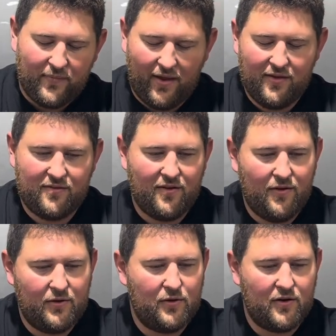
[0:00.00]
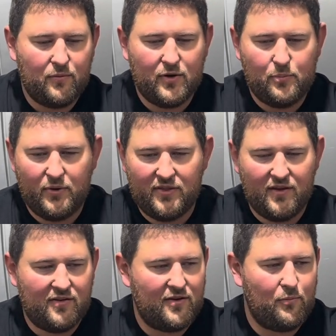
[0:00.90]
And so you're gonna wanna put
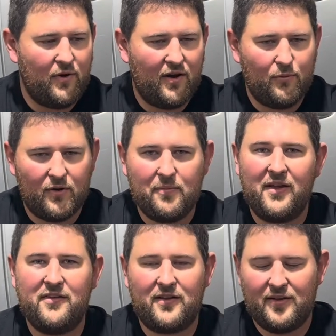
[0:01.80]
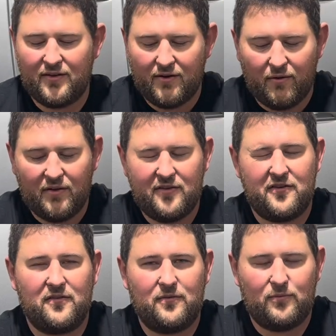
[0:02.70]
this somewhere to where basically the goal is
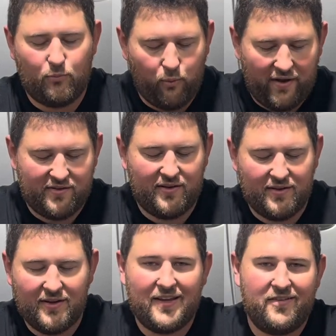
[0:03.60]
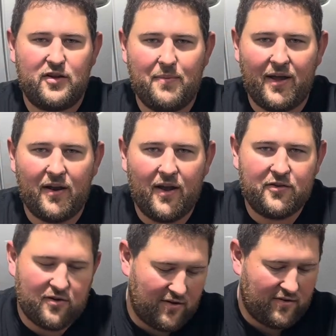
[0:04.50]
you're wasting the least amount of
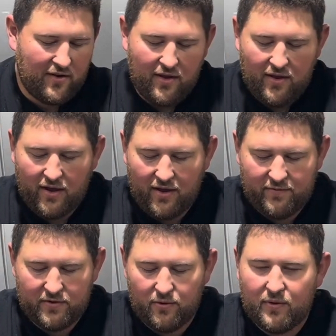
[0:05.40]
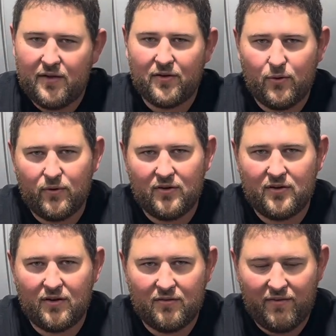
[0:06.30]
nitrous. If you don't have a quarter
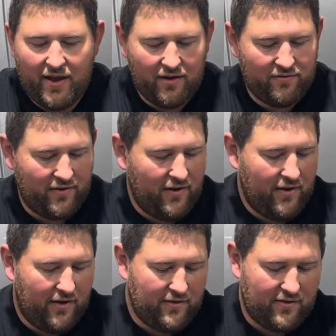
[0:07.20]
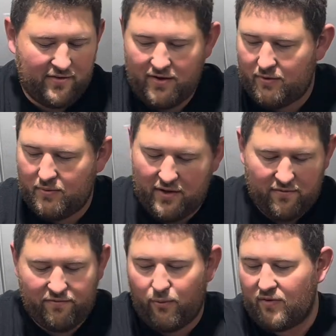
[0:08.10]
turn valve, and let's say you
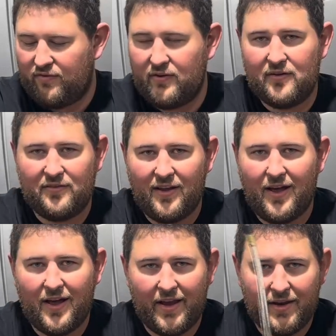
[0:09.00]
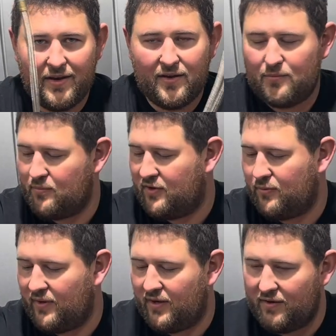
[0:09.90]
have 4 foot of line
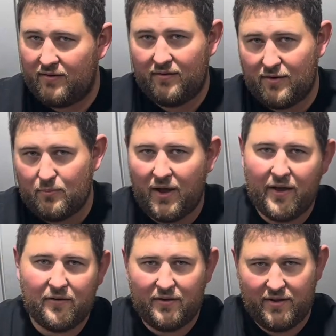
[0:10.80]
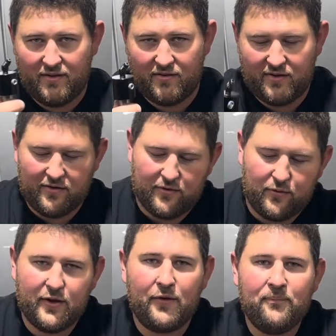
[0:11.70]
between the bottle and the
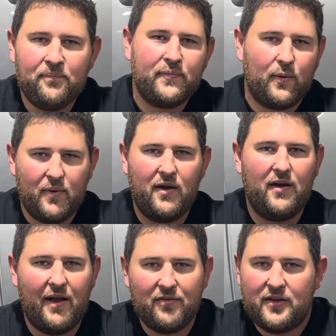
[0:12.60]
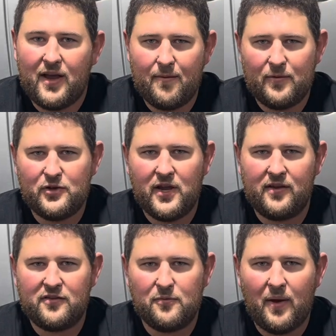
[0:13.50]
solenoid, well, every time you
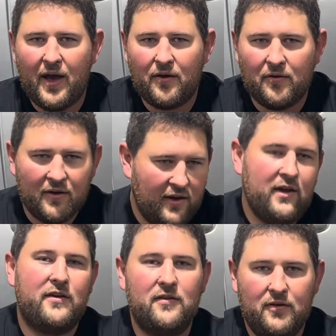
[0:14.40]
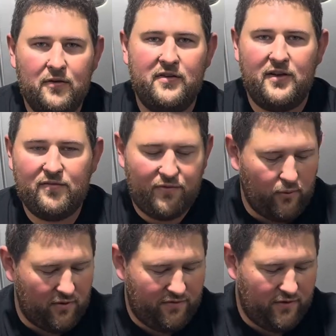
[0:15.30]
change the bottle, you're losing
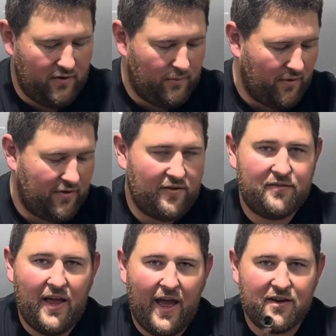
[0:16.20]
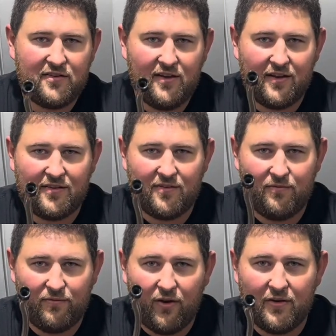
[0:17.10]
4 foot worth of dash six
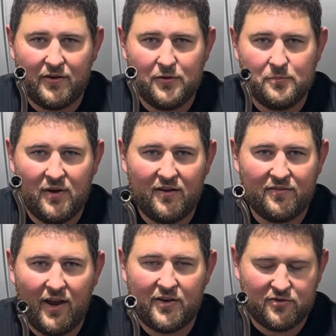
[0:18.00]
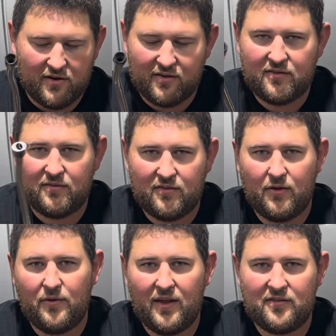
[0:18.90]
volume of nitrous.
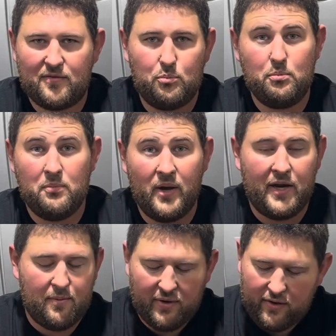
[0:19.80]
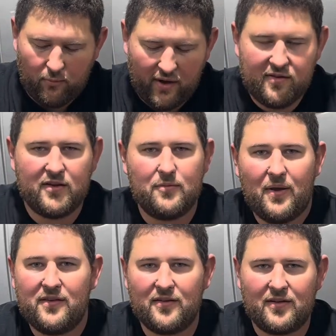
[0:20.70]
So that's money being wasted
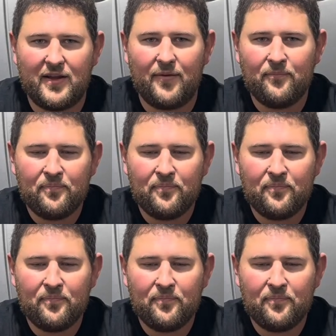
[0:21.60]
basically.